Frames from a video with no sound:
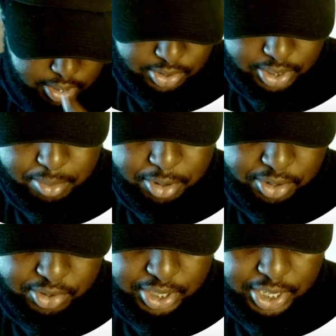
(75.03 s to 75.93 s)
His email
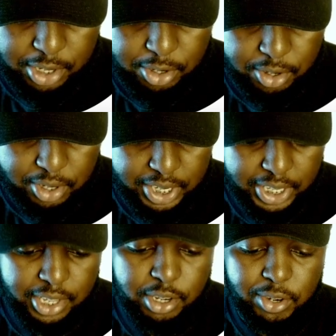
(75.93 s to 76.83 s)
is
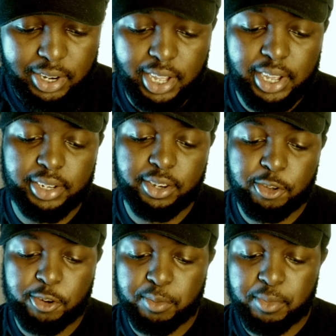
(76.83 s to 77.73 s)

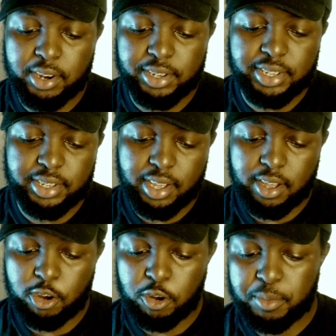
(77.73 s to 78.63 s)

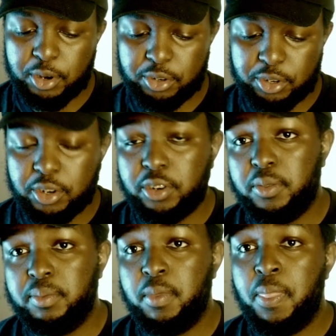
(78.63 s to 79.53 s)

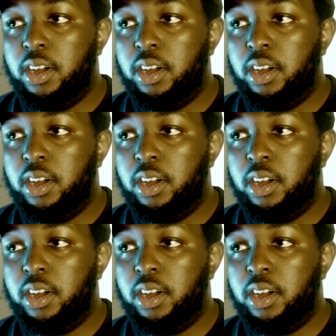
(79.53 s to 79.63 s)
nickyonline.marketing@hotmail.com.